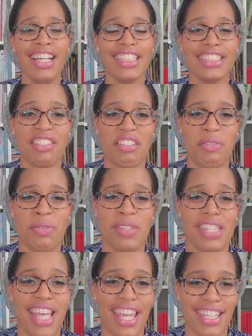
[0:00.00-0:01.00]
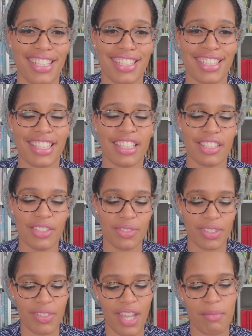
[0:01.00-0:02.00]
So he was like, you
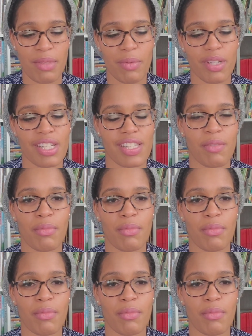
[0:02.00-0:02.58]
you had me working so